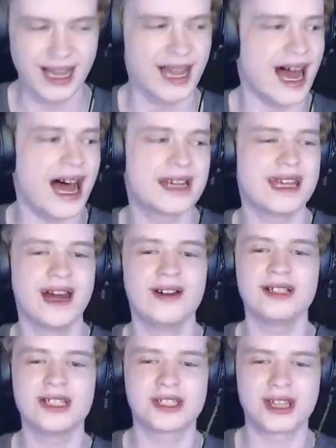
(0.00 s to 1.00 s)
Okay, all
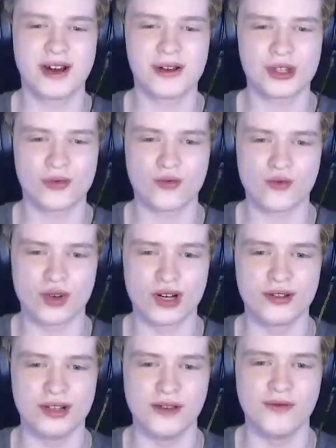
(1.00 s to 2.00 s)
the scares are
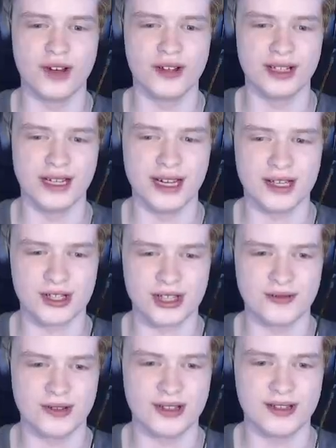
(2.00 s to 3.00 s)
really funny,
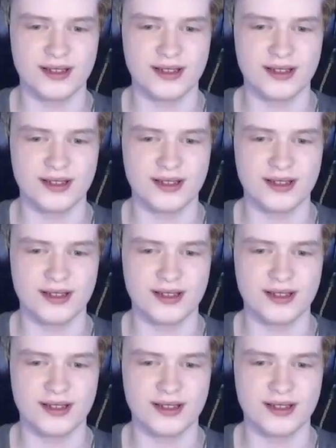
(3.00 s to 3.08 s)
actually, but...